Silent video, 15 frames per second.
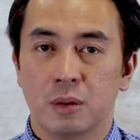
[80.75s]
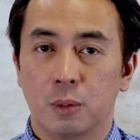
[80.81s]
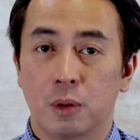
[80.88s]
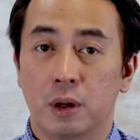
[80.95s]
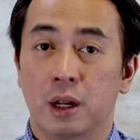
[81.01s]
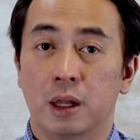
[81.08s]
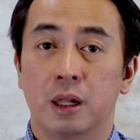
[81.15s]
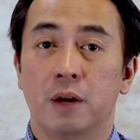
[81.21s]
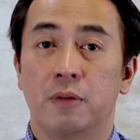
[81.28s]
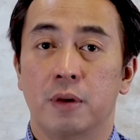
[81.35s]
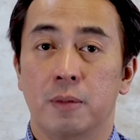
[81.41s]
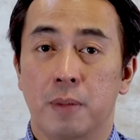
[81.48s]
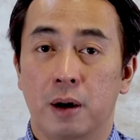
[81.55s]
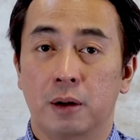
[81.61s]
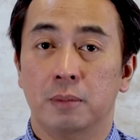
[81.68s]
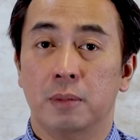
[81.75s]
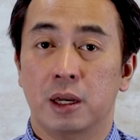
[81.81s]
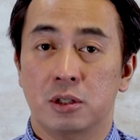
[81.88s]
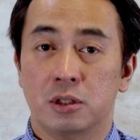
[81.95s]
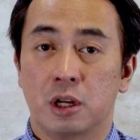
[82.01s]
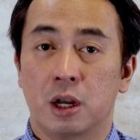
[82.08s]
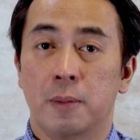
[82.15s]
What I love about my
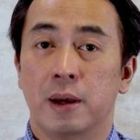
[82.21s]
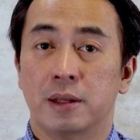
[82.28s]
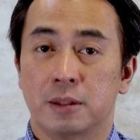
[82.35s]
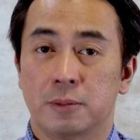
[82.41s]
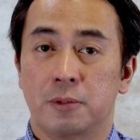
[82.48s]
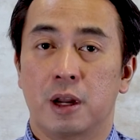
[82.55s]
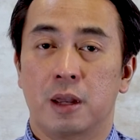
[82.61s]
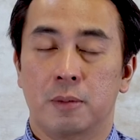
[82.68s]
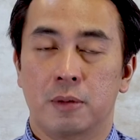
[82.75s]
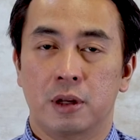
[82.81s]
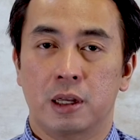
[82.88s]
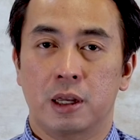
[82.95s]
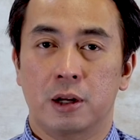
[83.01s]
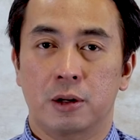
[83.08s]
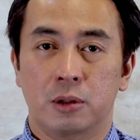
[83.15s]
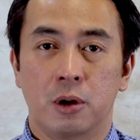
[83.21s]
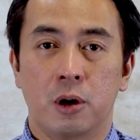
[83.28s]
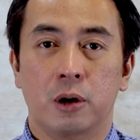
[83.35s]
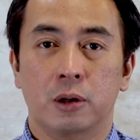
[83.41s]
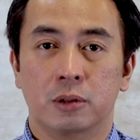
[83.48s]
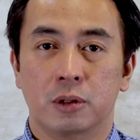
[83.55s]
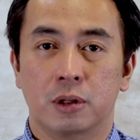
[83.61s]
job as a primary care
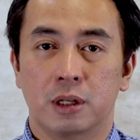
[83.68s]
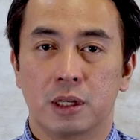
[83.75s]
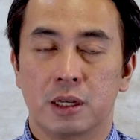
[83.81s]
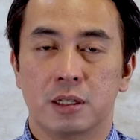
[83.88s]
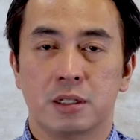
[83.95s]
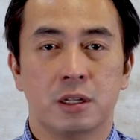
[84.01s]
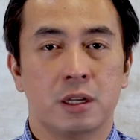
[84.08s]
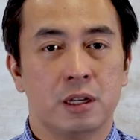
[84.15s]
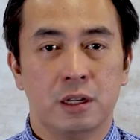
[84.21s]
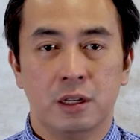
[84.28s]
doctor is